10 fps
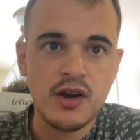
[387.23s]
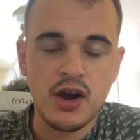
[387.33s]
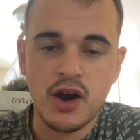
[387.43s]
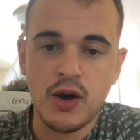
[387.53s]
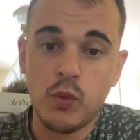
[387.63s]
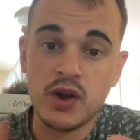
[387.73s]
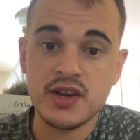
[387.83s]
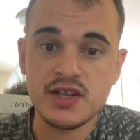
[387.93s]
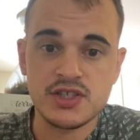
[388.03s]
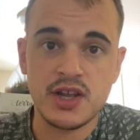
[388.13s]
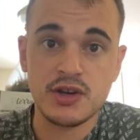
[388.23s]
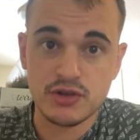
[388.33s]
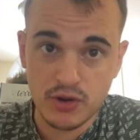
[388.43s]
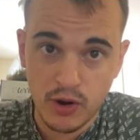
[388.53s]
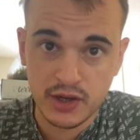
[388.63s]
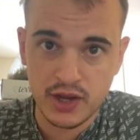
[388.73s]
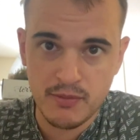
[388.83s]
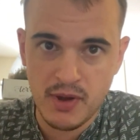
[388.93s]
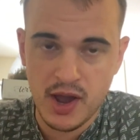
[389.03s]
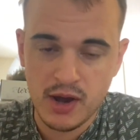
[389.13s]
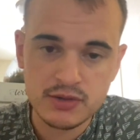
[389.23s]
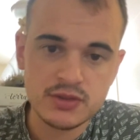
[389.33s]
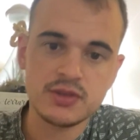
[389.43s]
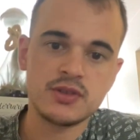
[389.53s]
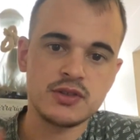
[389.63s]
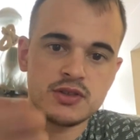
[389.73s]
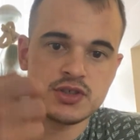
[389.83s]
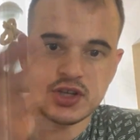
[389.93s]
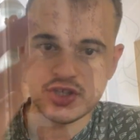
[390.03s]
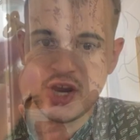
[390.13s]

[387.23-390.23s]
uh, what it is that you're talking about, such